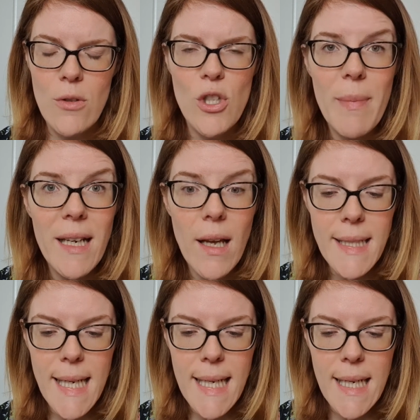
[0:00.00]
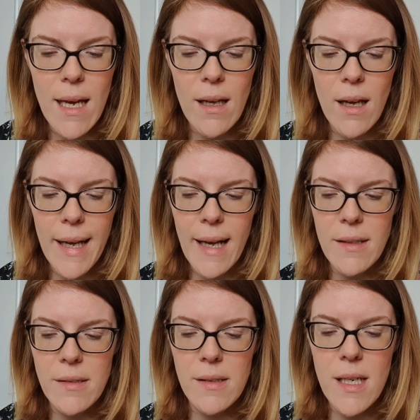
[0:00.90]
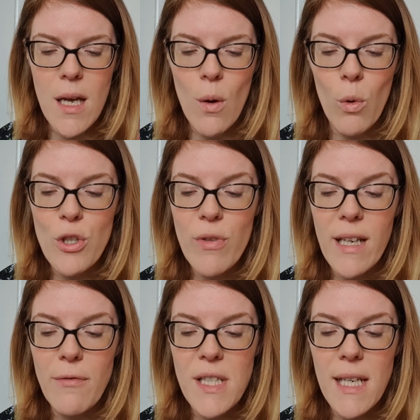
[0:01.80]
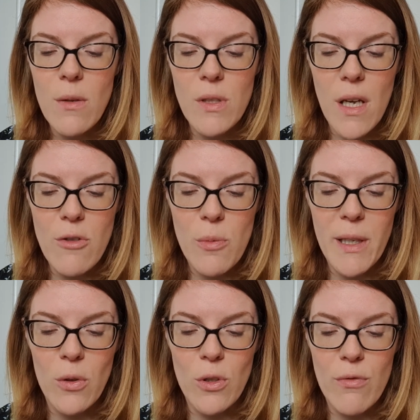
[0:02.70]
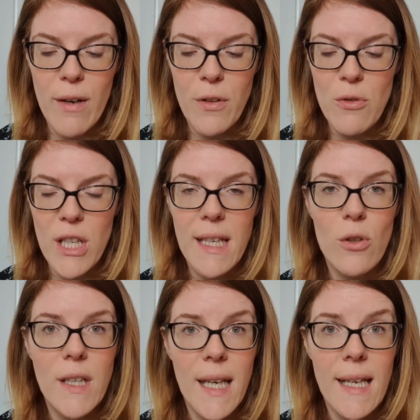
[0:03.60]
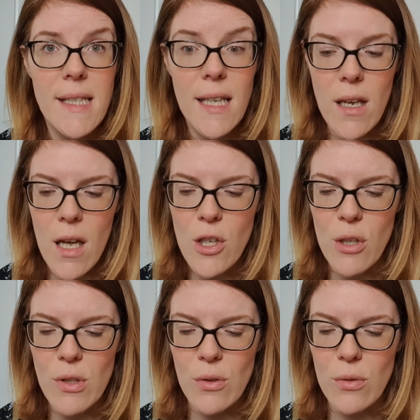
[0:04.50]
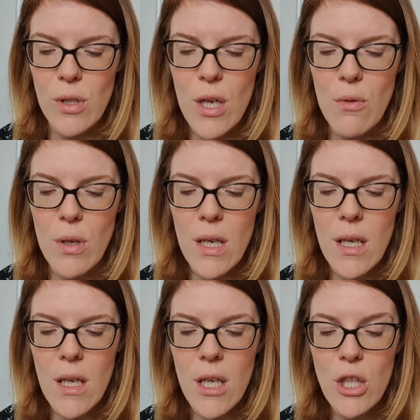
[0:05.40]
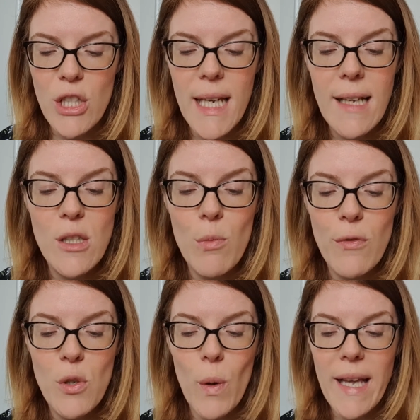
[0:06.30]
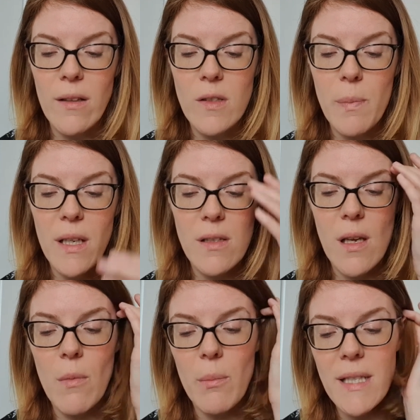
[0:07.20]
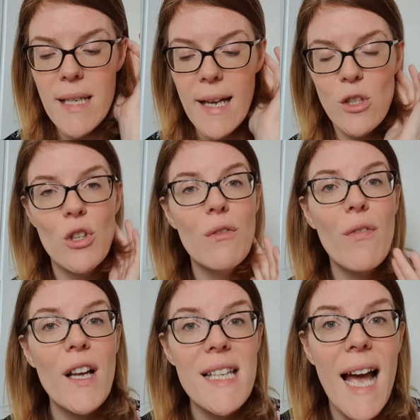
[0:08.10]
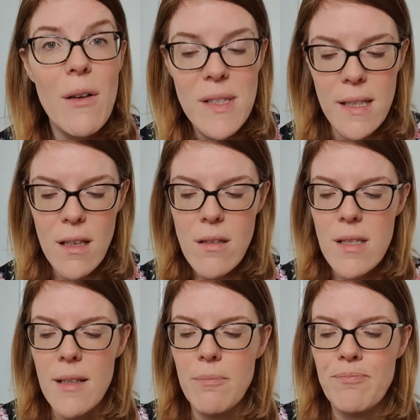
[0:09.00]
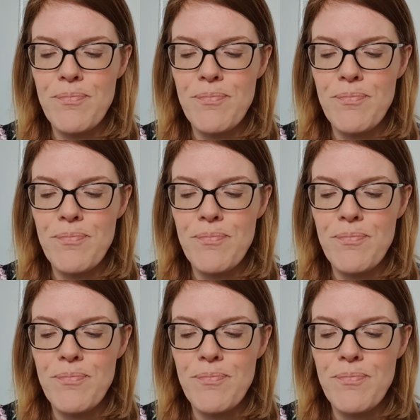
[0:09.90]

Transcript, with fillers: Do you mean like Dina? I asked, wondering if Dina was going to be called a refugee kid in her new school too, she had to move to Wales because her mum and dad couldn't find a house in London.